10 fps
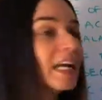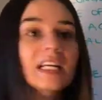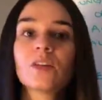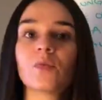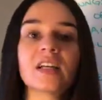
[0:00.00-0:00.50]

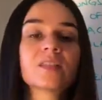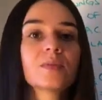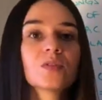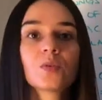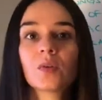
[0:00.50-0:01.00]
any
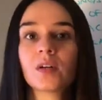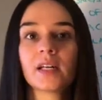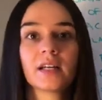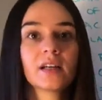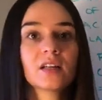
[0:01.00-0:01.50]

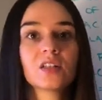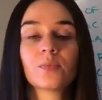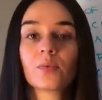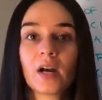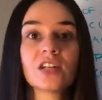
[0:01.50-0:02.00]
respiratory
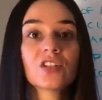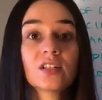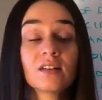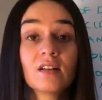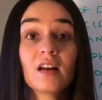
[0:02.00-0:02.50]

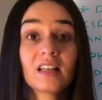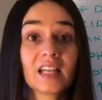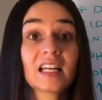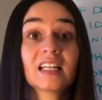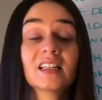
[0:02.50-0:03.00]
depression
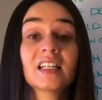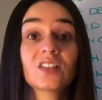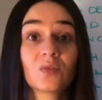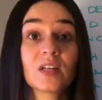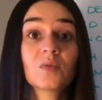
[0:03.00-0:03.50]
that can
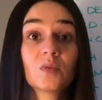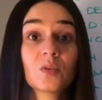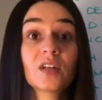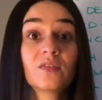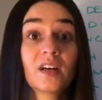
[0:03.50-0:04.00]
lead to
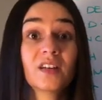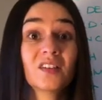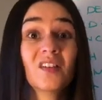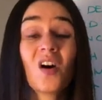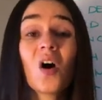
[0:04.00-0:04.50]
respiratory
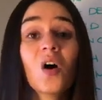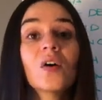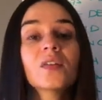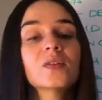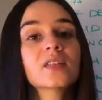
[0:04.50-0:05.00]
failure.
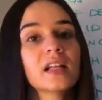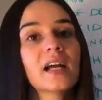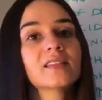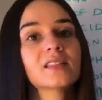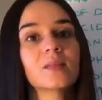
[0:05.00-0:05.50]
All those
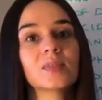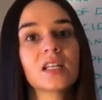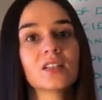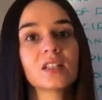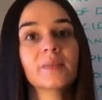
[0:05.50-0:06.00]
clients could
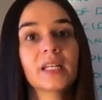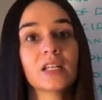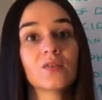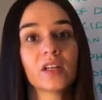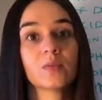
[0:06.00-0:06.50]
potentially
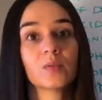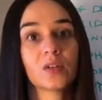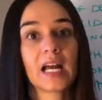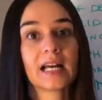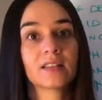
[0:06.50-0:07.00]
be in
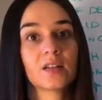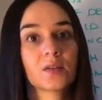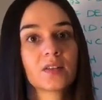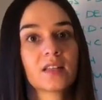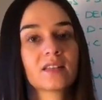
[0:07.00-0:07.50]
respiratory
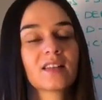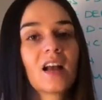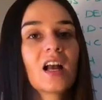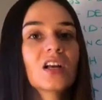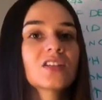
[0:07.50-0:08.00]
acidosis.
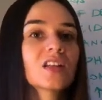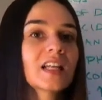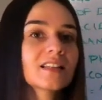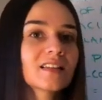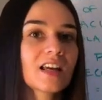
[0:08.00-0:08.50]
So
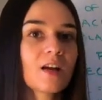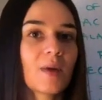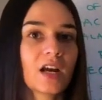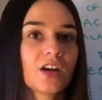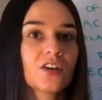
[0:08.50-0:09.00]
let's think
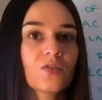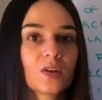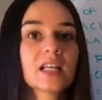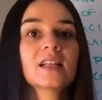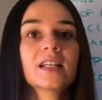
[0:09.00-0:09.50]
about it,
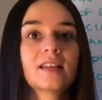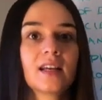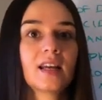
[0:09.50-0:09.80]
critically